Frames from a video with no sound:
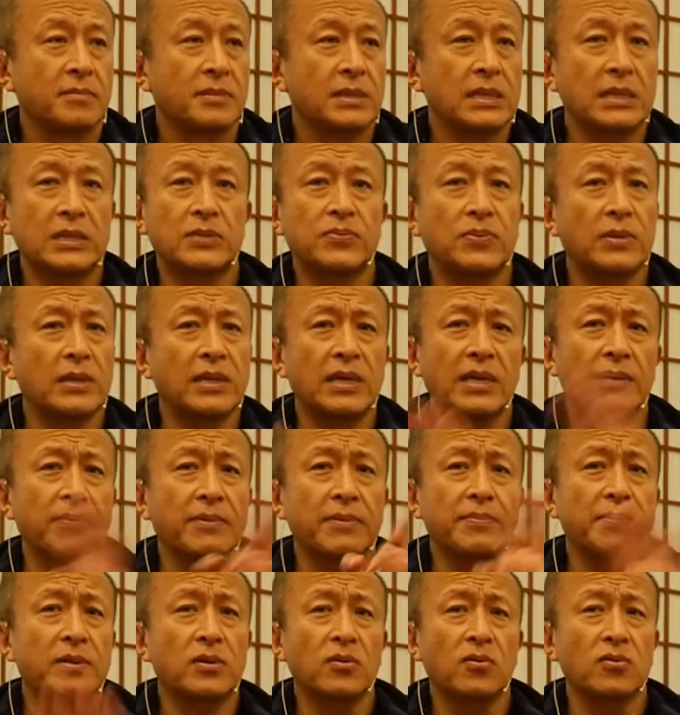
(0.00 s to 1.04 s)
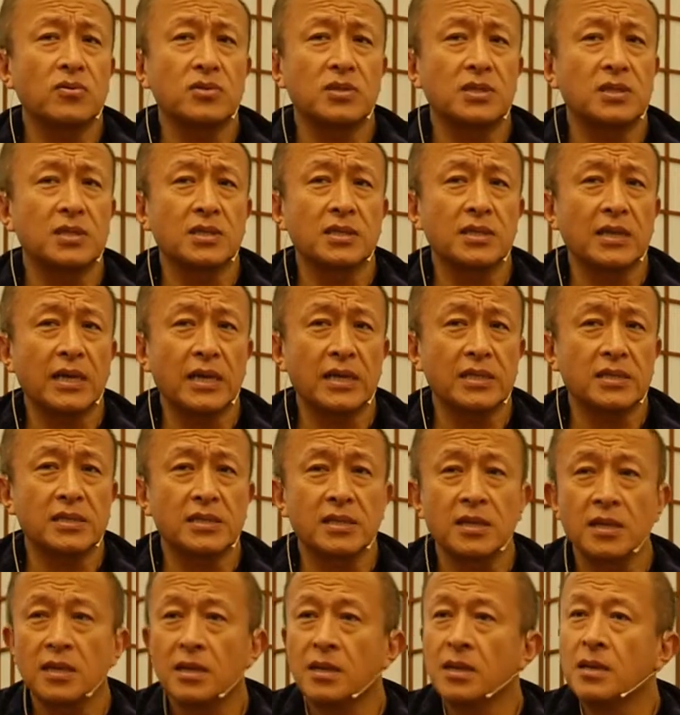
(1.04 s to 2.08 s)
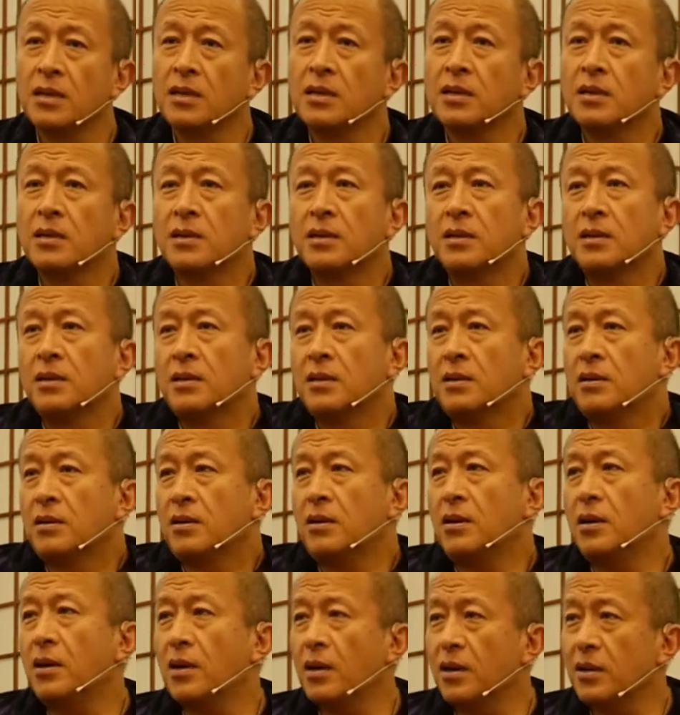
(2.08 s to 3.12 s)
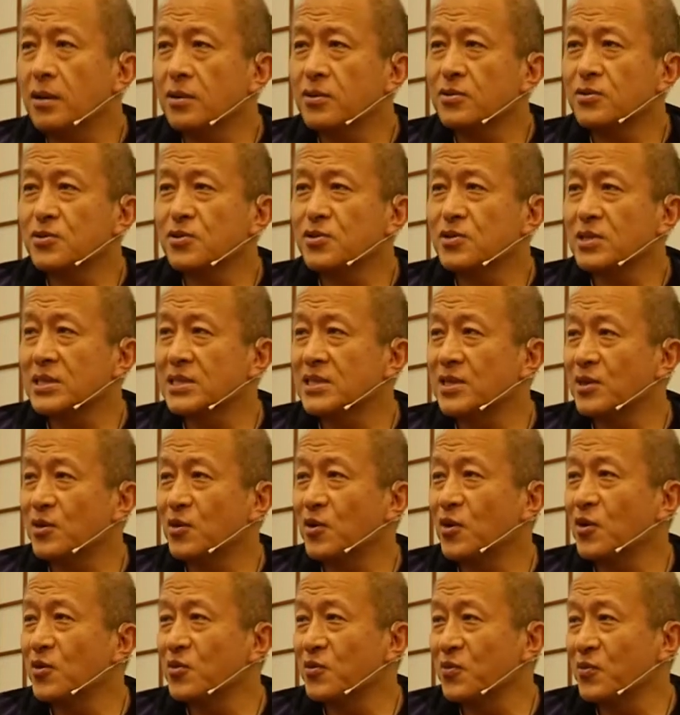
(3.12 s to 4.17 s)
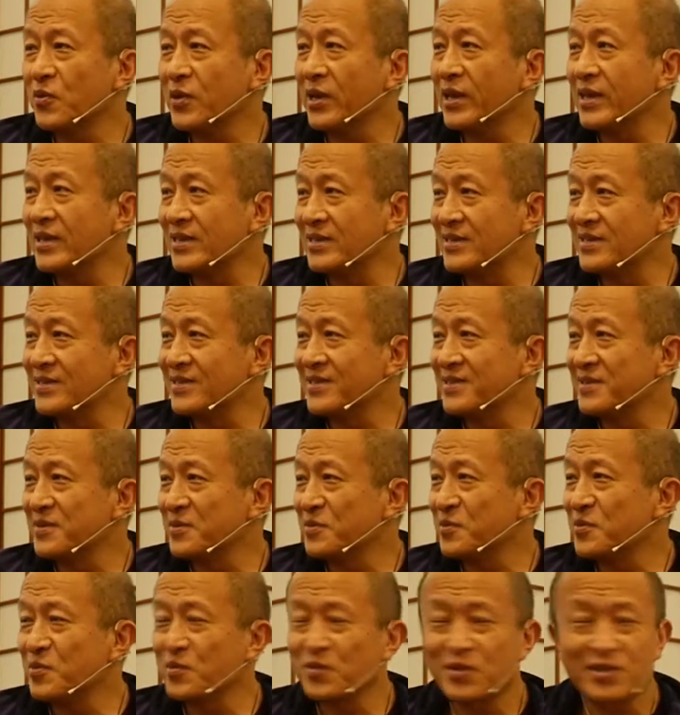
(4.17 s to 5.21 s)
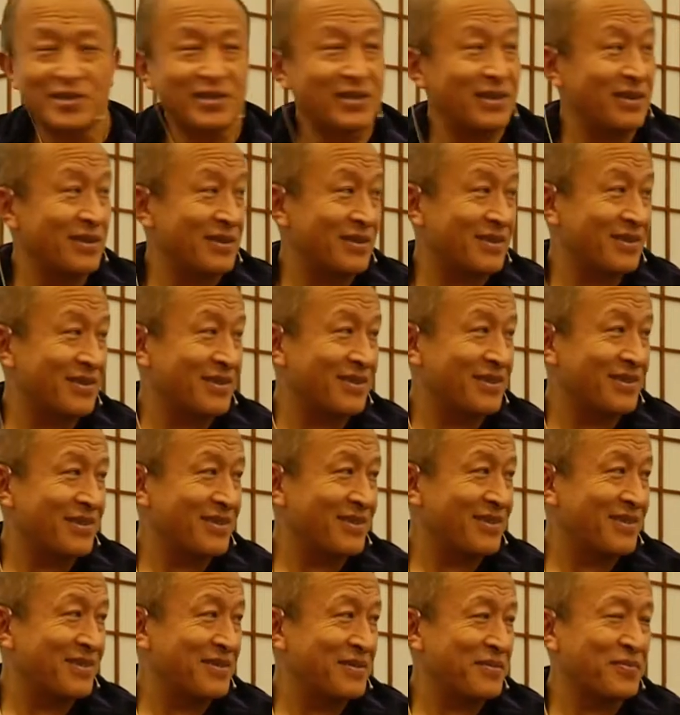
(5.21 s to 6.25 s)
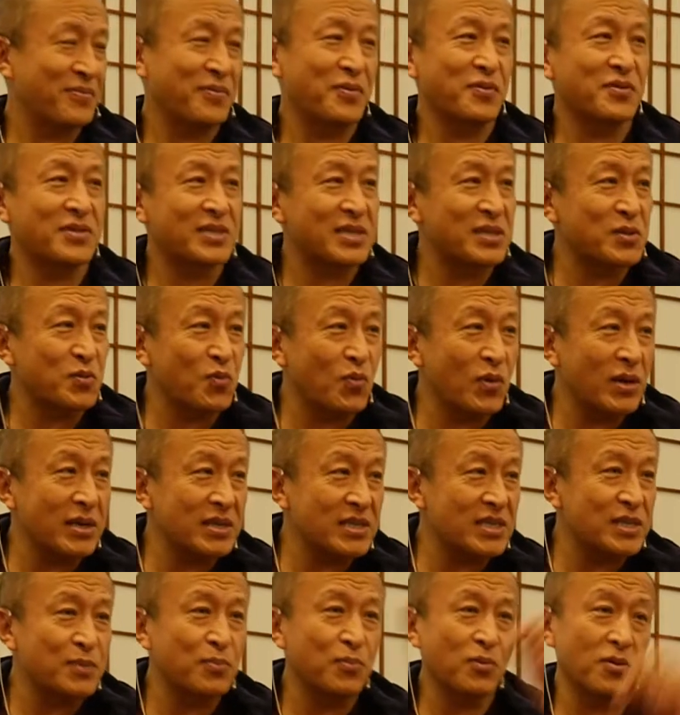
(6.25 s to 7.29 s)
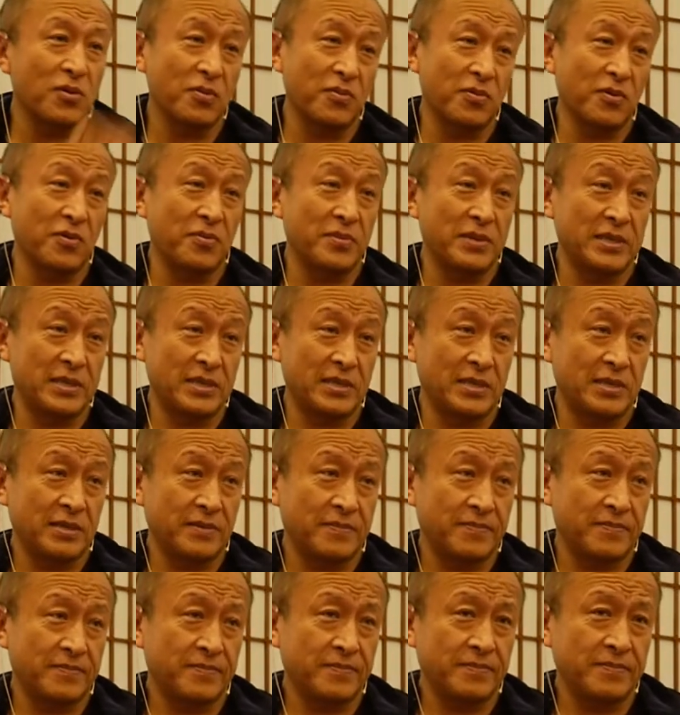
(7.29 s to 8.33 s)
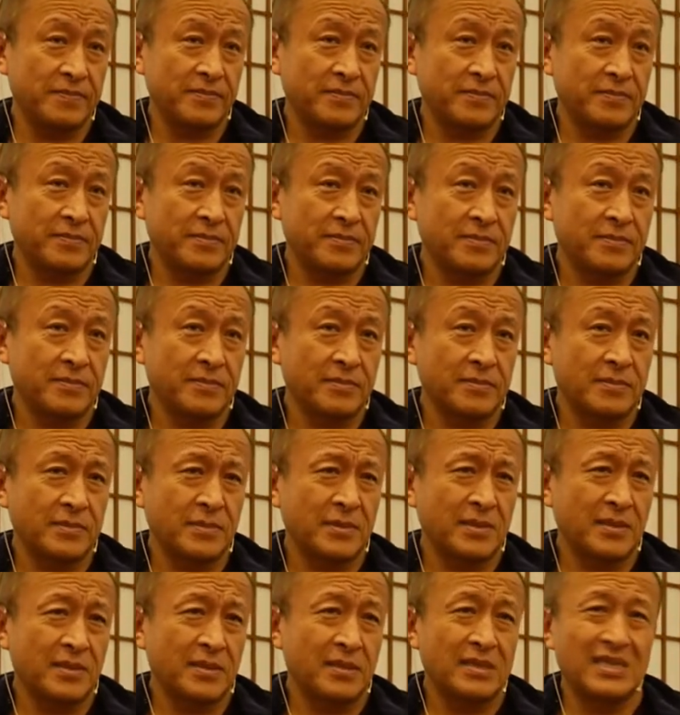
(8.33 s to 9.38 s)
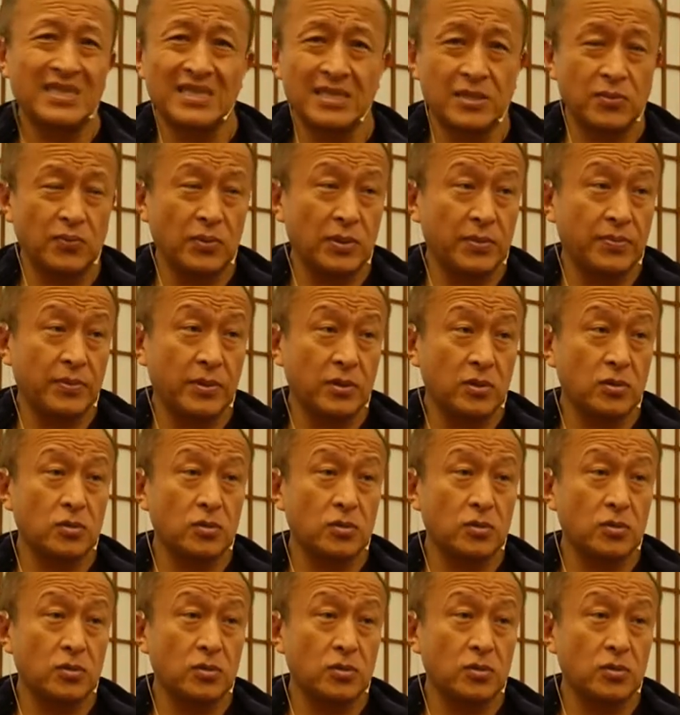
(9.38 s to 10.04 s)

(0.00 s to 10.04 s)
It will never be considered as such a long wait. You understand? For just one small moment. This is what we are.